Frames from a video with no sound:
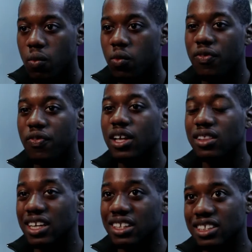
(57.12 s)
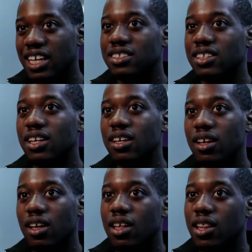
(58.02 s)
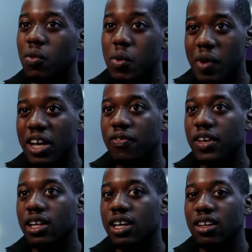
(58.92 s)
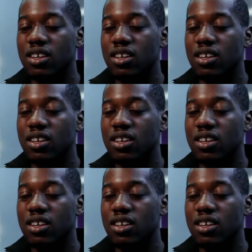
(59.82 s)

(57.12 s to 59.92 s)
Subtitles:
We feel the intensity that we might feel in